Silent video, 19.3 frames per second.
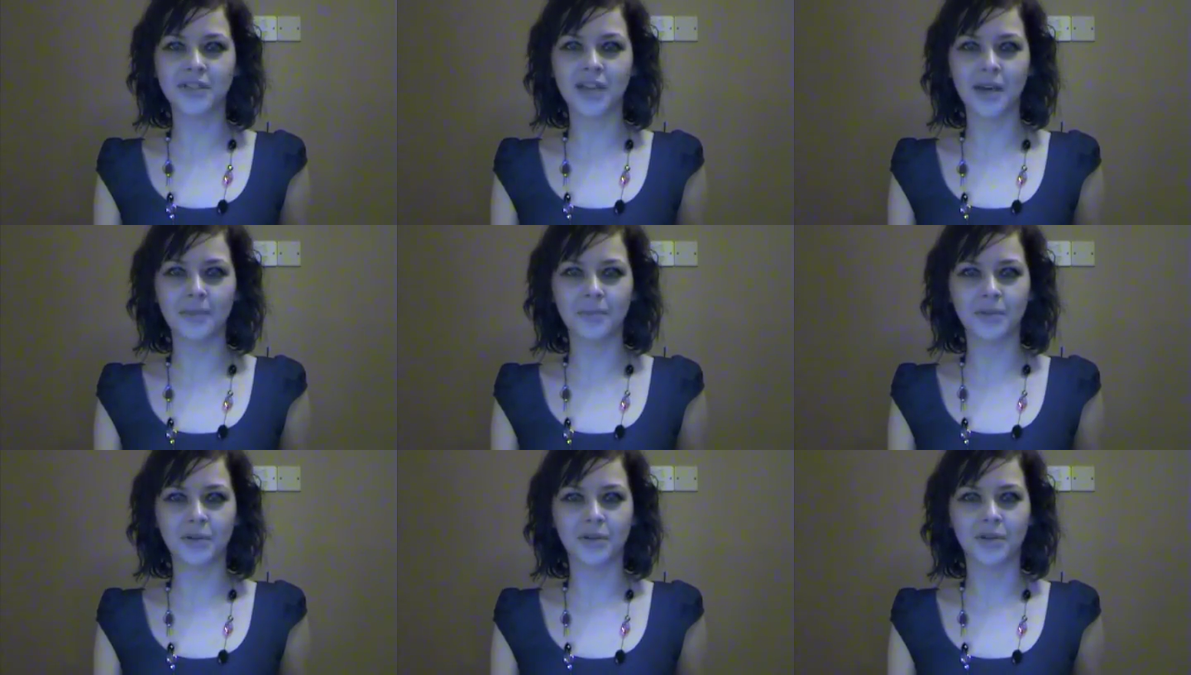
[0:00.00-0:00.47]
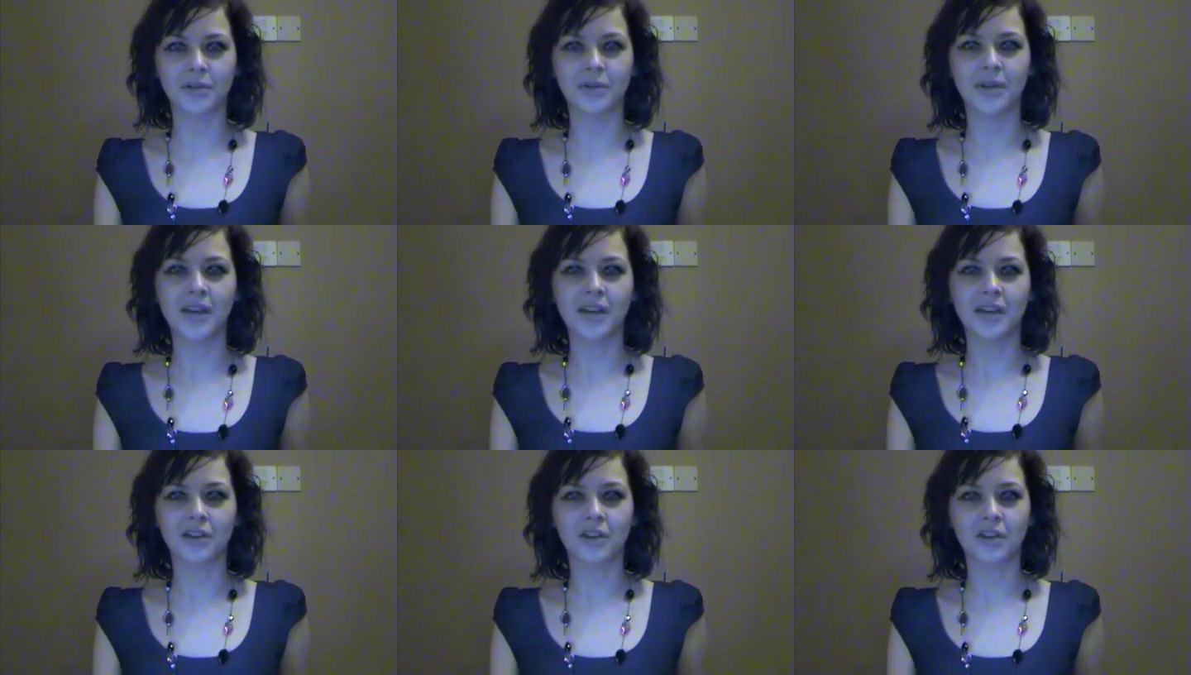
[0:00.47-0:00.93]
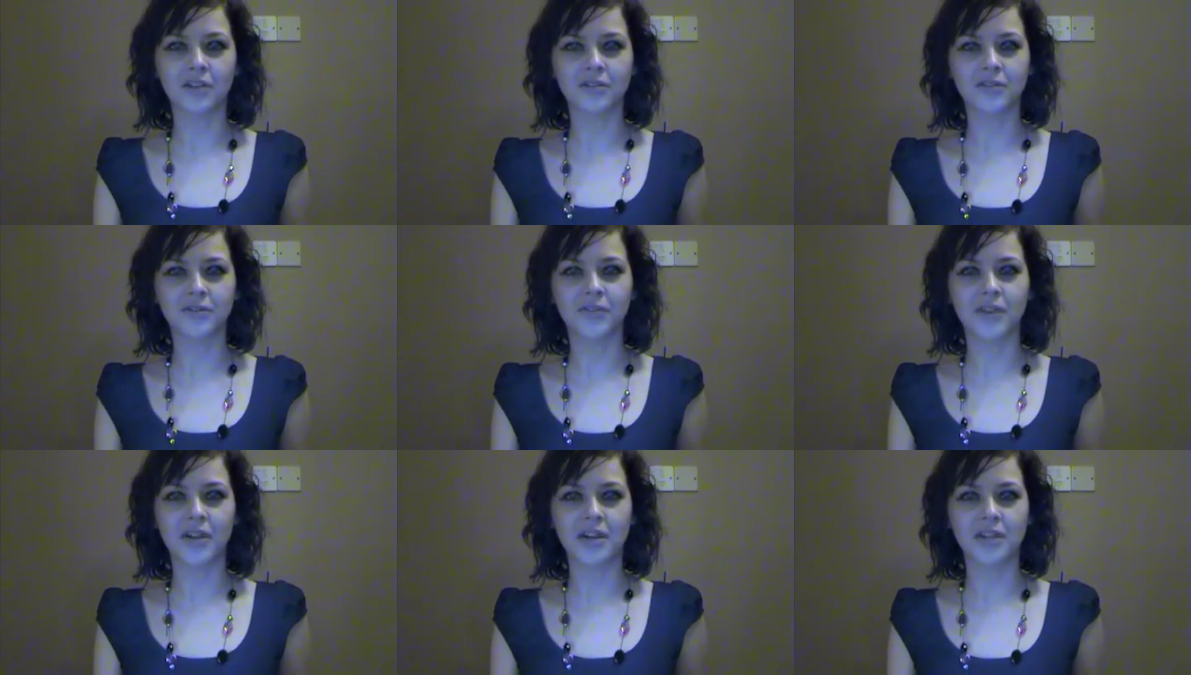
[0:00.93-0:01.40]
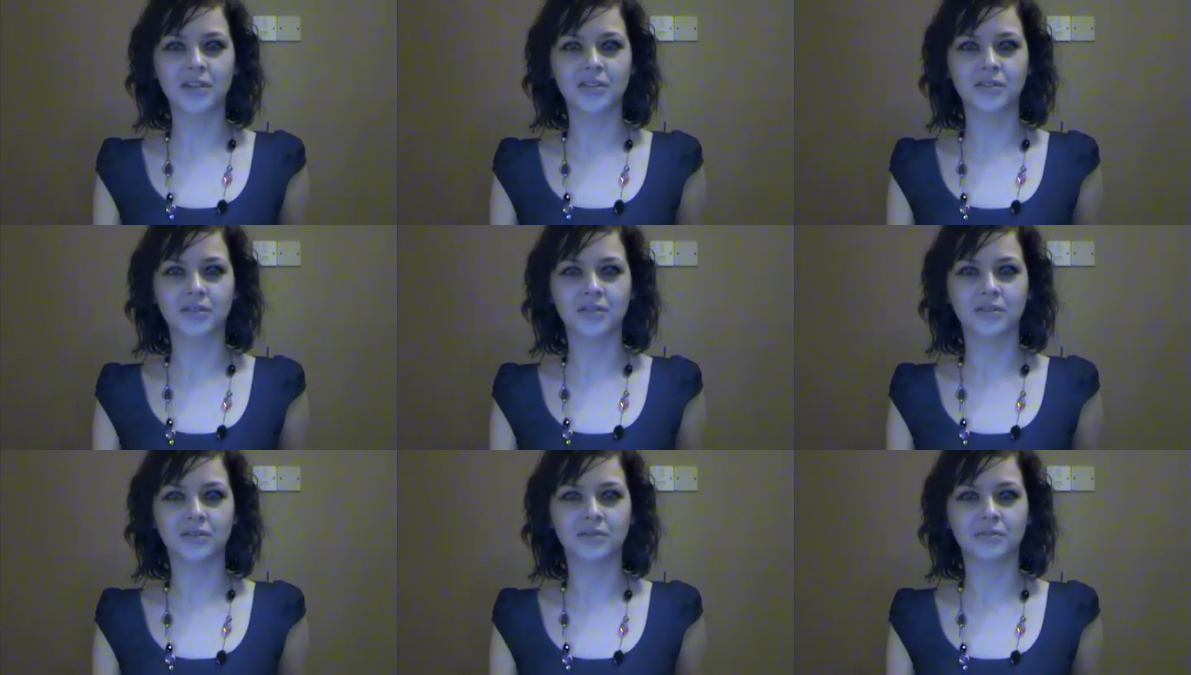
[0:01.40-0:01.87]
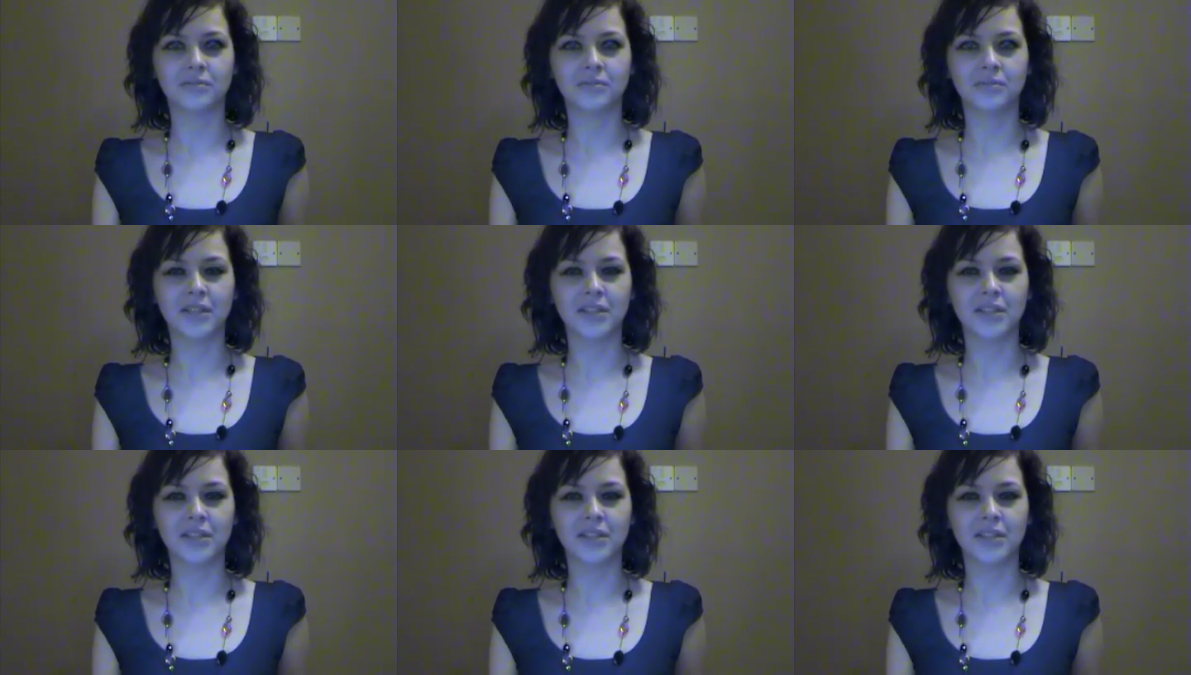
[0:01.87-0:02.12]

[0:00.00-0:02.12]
taboo and controversial